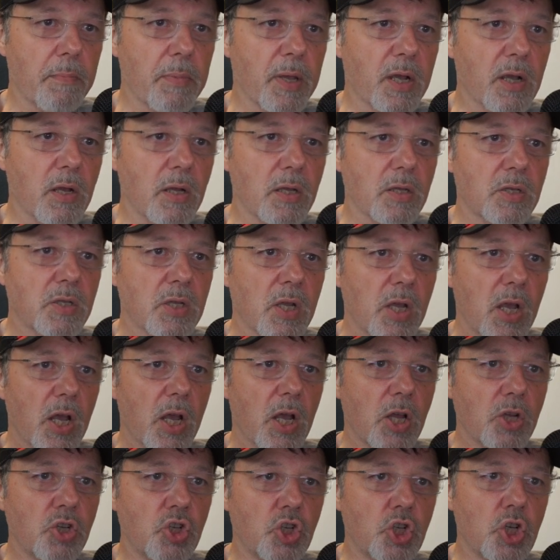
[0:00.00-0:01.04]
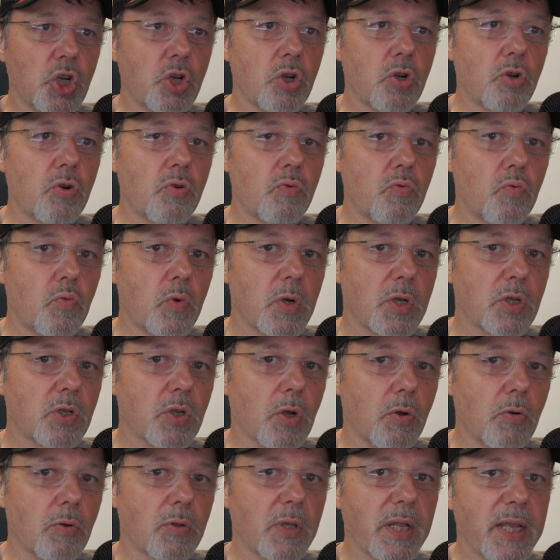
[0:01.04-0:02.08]
because a Jew
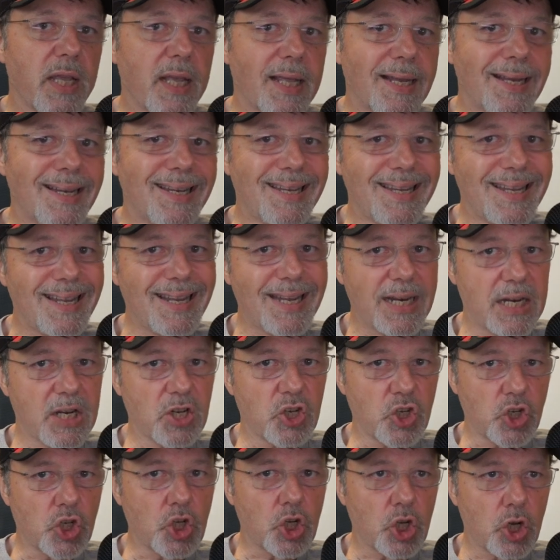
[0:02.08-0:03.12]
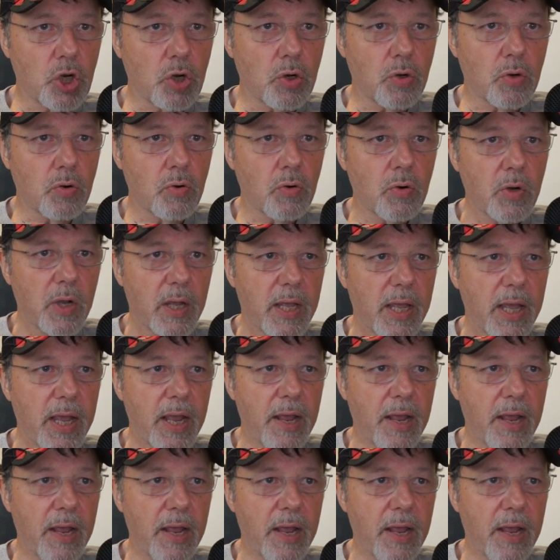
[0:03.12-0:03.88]
was only indeed a Jew